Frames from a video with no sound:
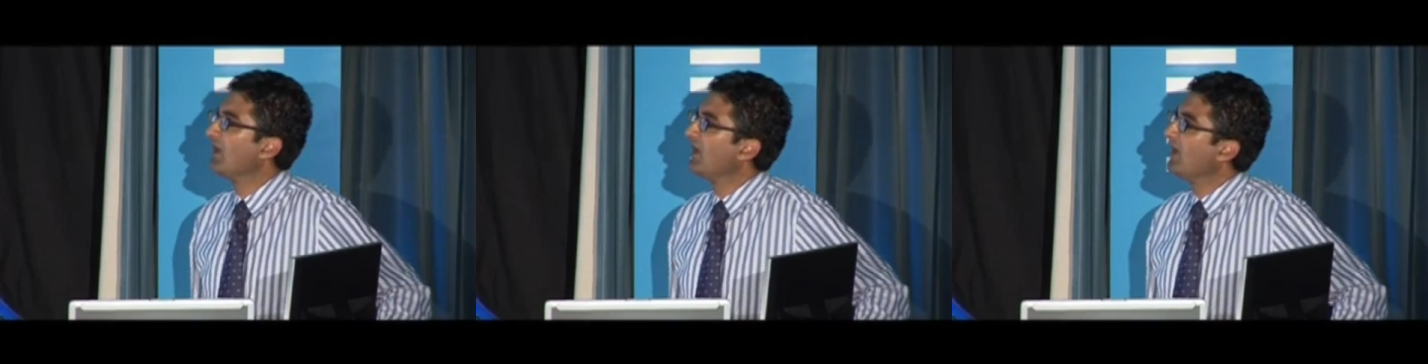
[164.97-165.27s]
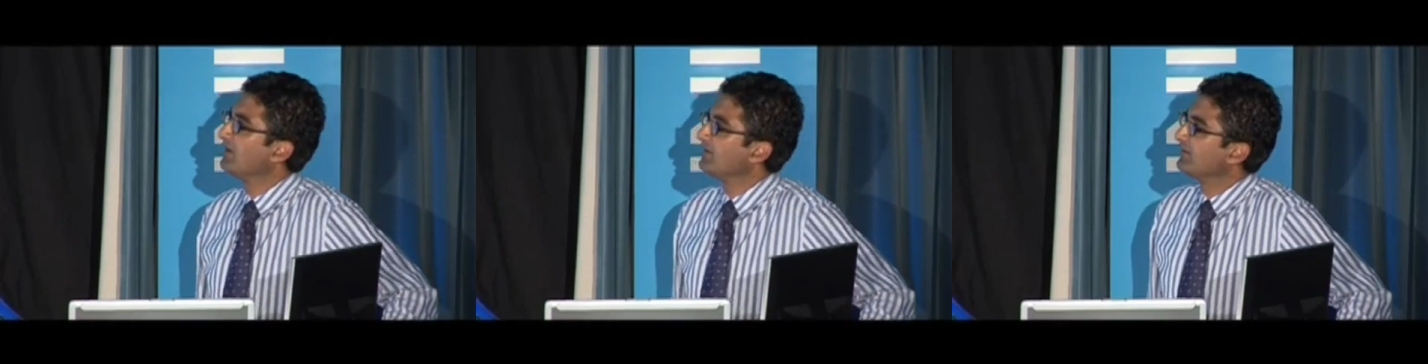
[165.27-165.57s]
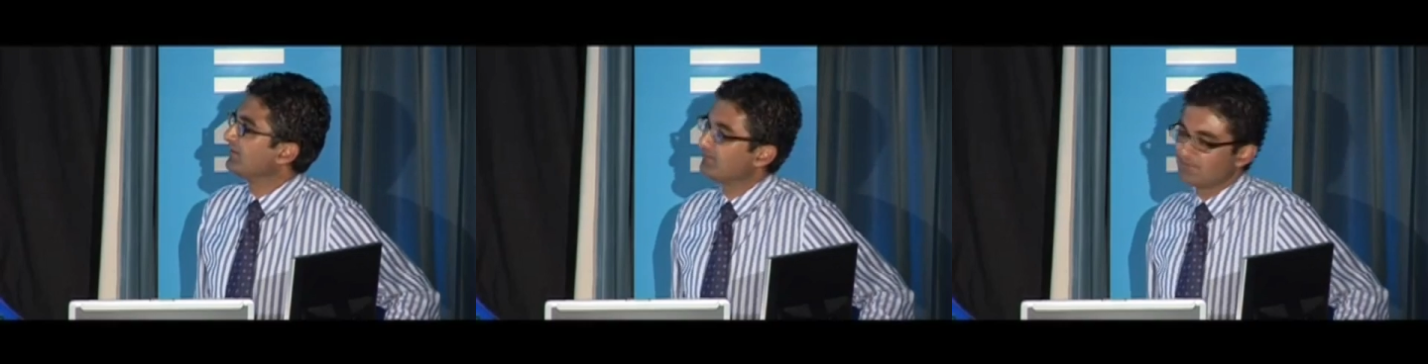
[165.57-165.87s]

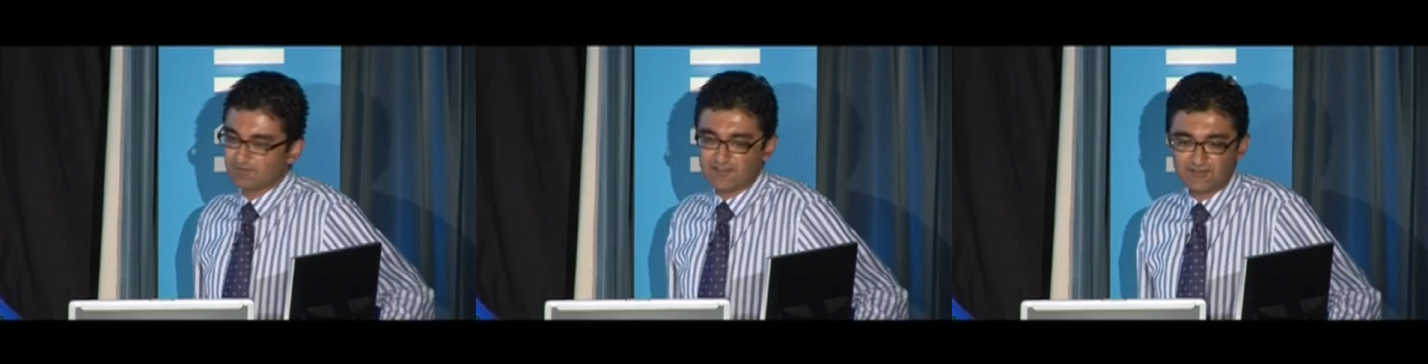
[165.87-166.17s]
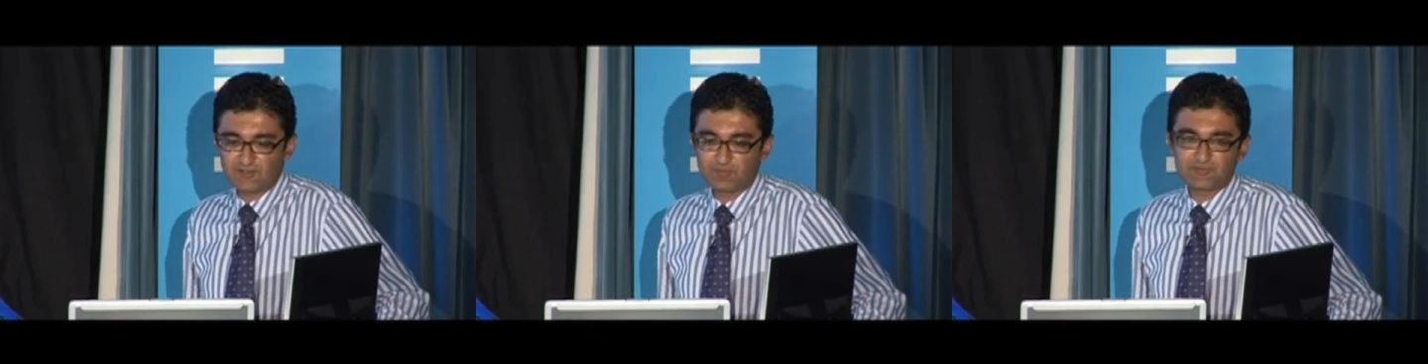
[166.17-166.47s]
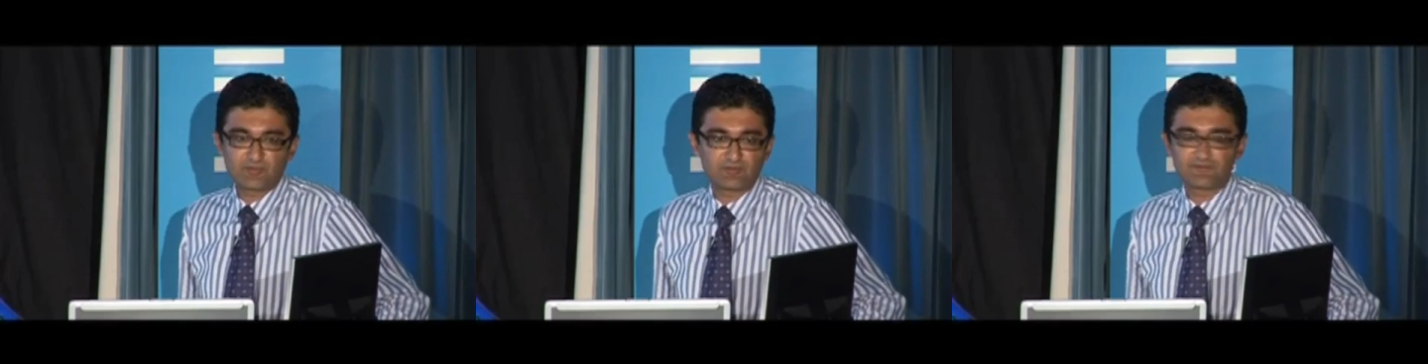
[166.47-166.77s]
And literally, we
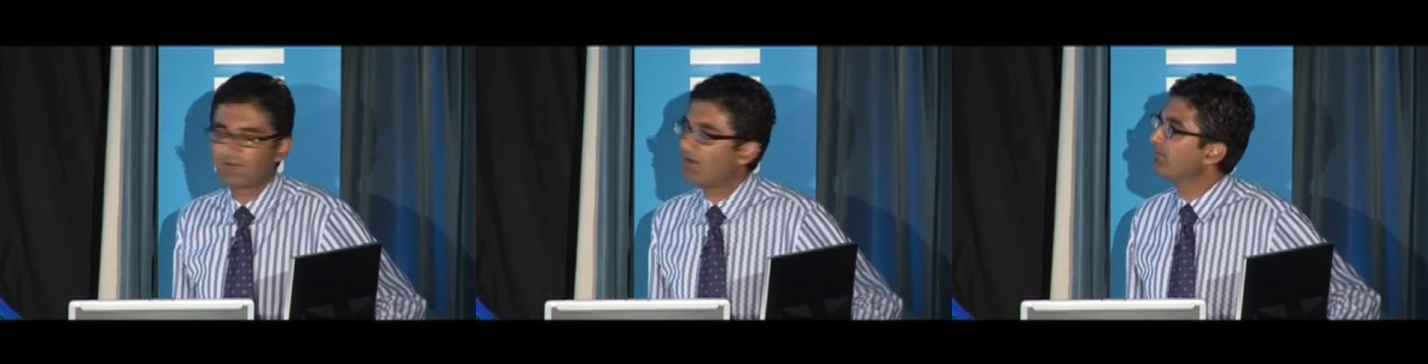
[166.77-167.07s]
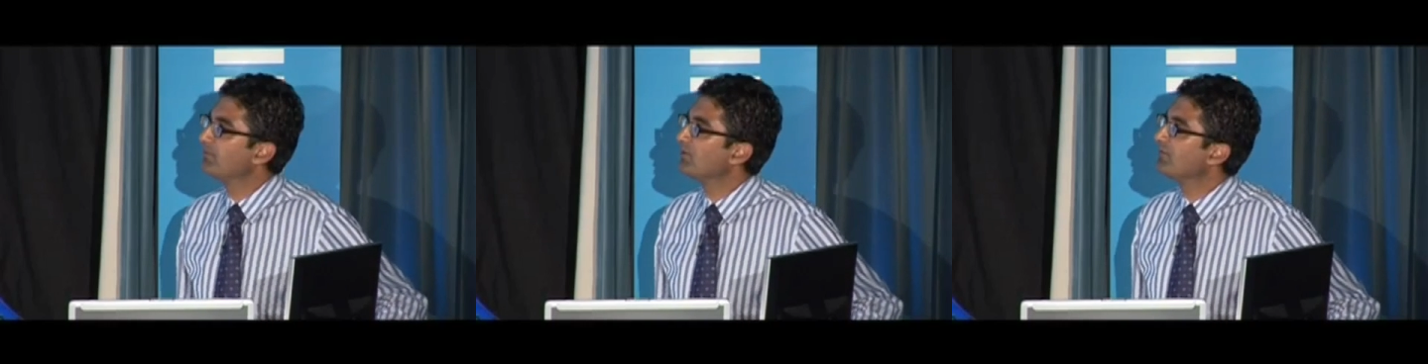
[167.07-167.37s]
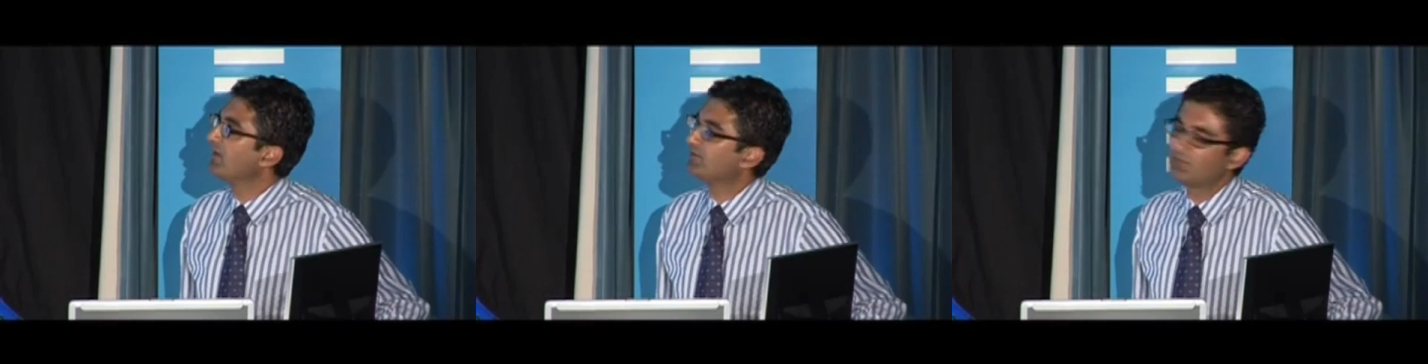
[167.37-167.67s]
sort of put a
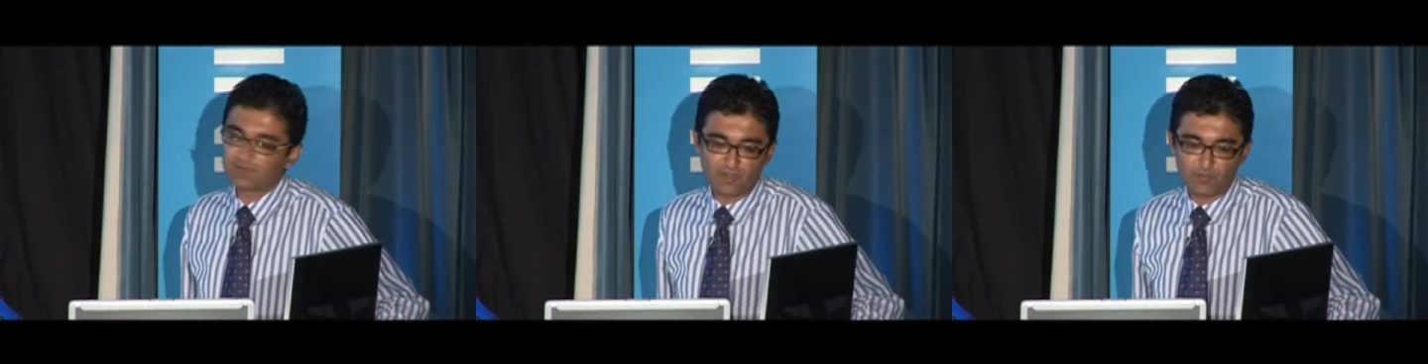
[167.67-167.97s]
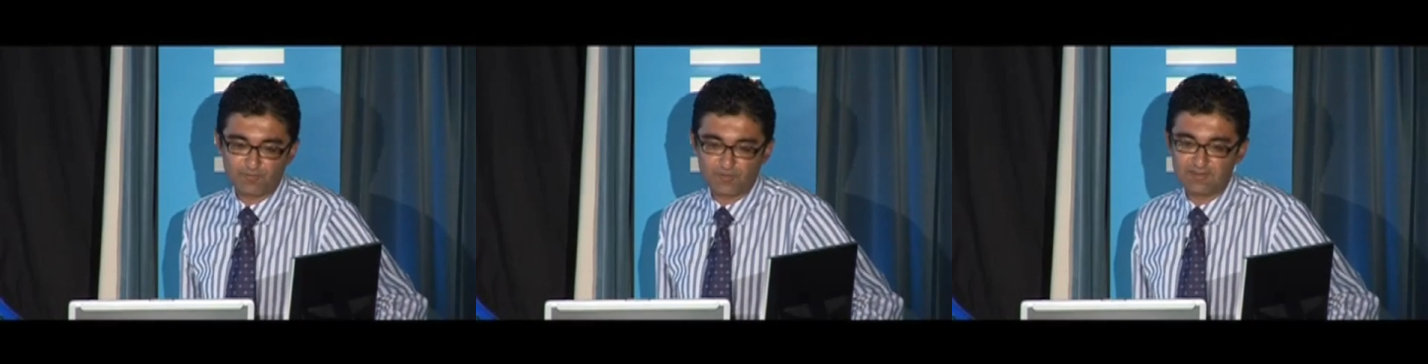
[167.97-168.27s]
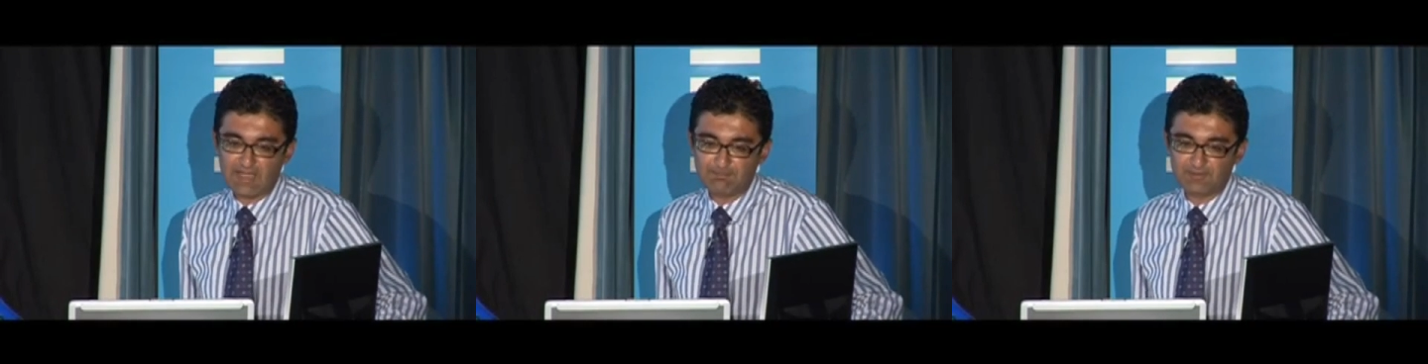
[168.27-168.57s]
fine tooth comb through
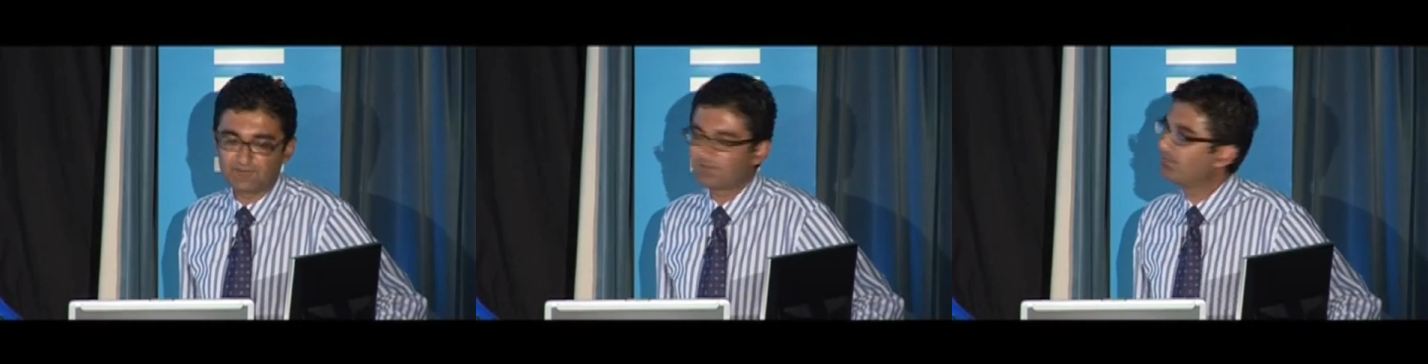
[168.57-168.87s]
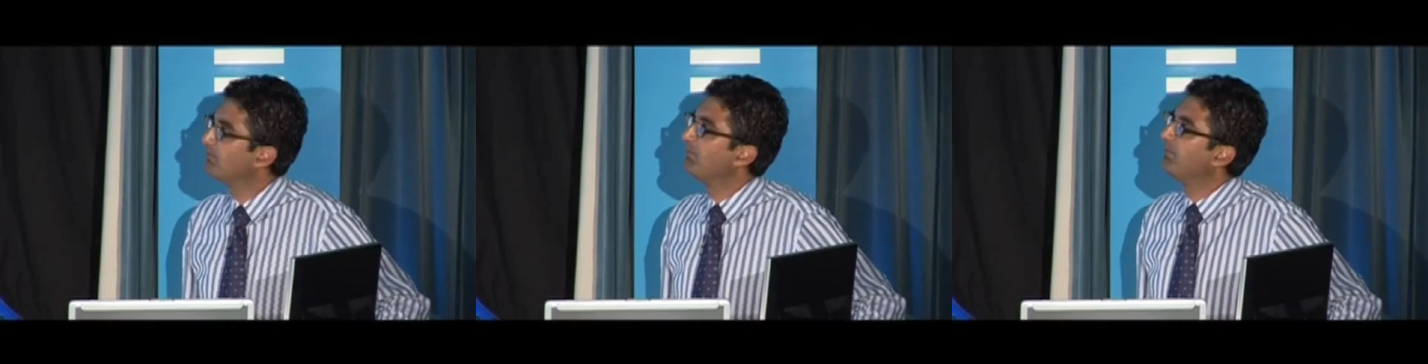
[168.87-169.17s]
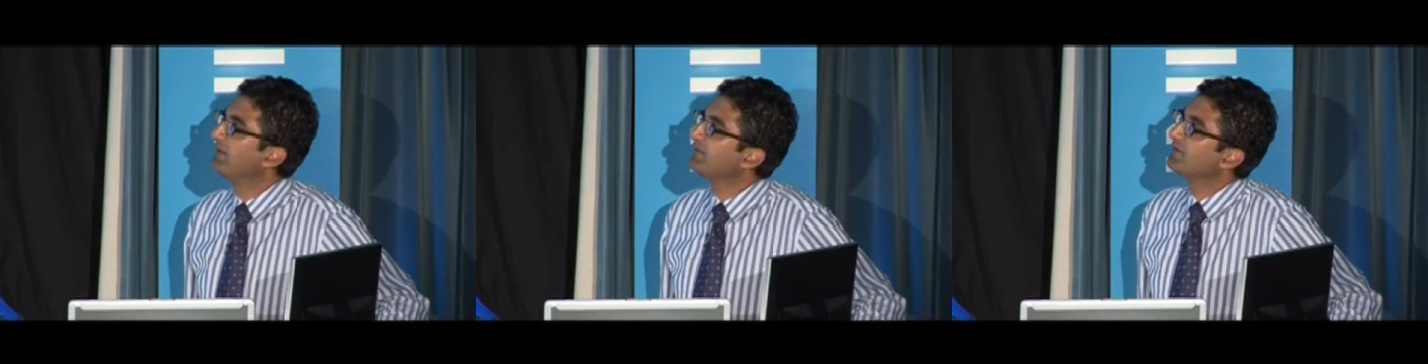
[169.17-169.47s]
the applicant's
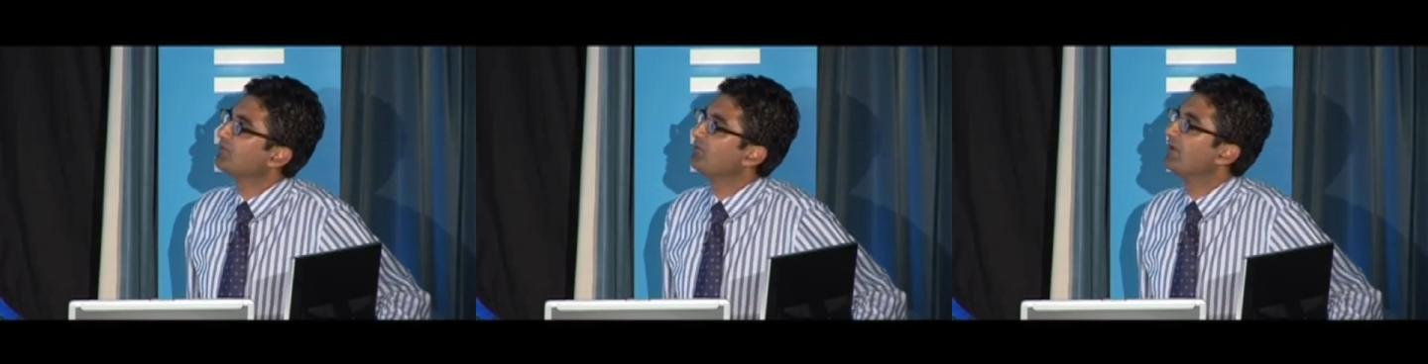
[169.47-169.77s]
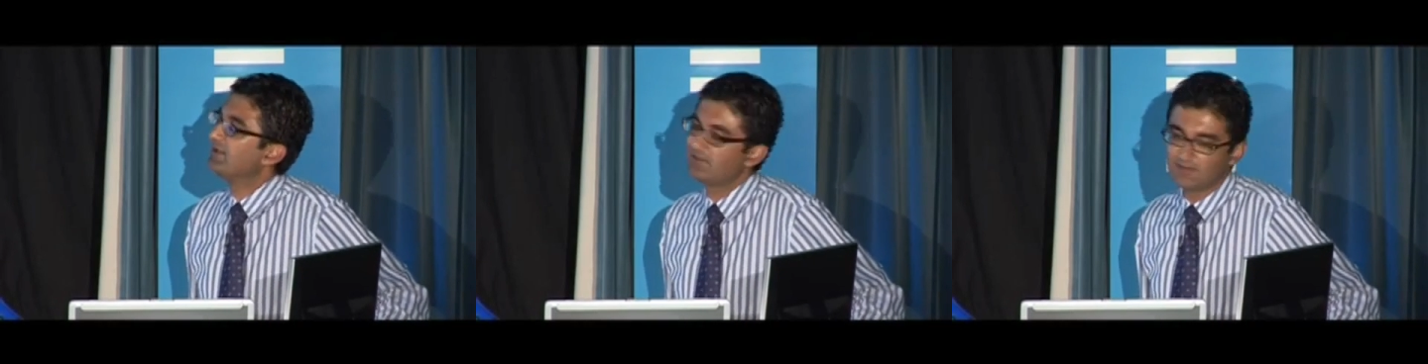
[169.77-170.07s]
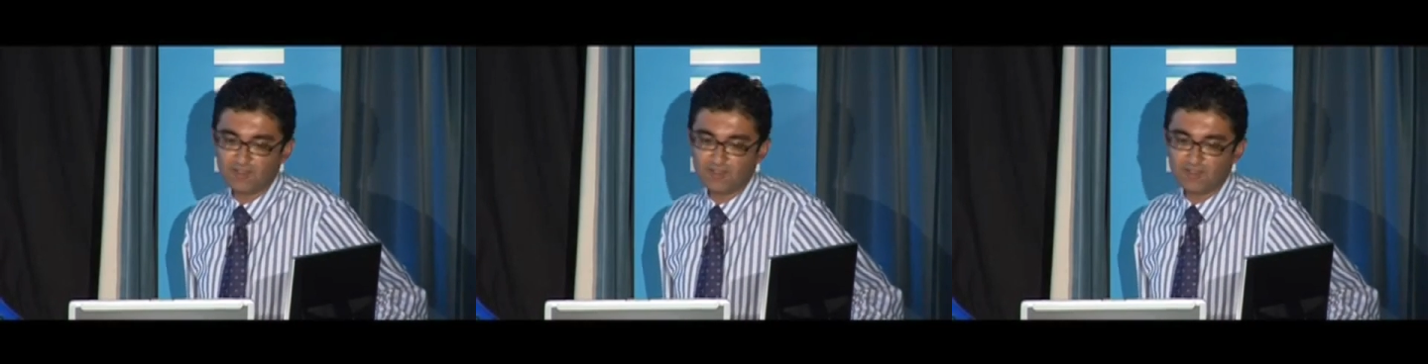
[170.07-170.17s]
business, really.